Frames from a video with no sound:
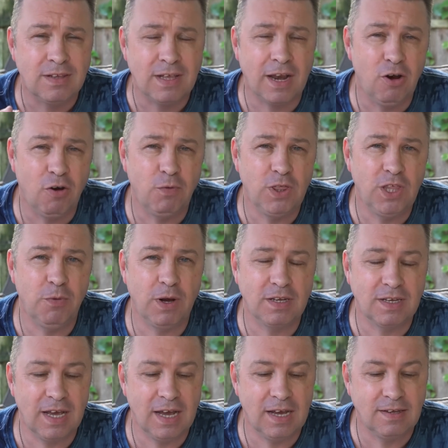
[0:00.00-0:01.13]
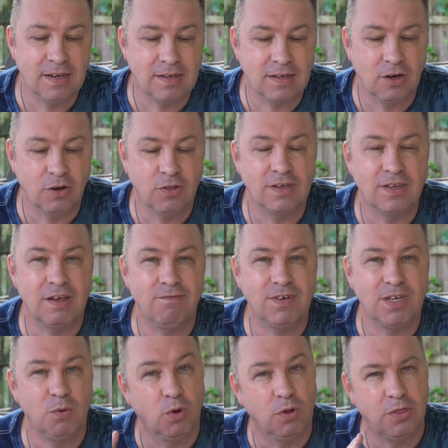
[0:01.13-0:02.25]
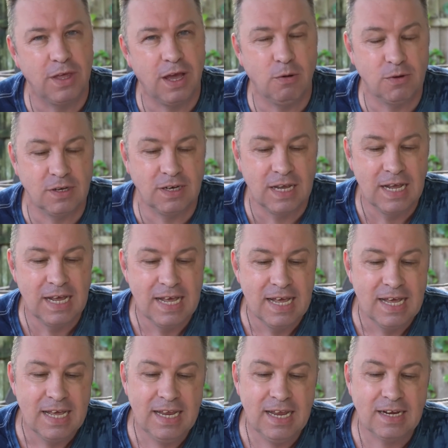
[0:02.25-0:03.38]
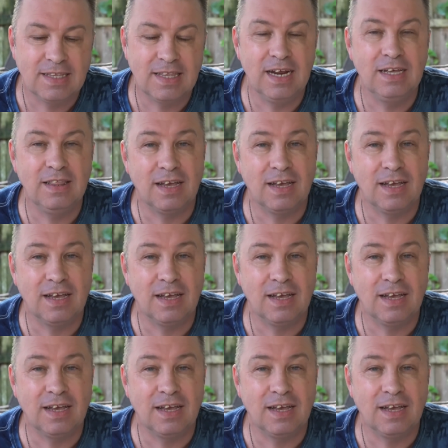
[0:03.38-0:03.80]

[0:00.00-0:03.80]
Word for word: Starting off with U S cases, another seventy-one thousand yesterday.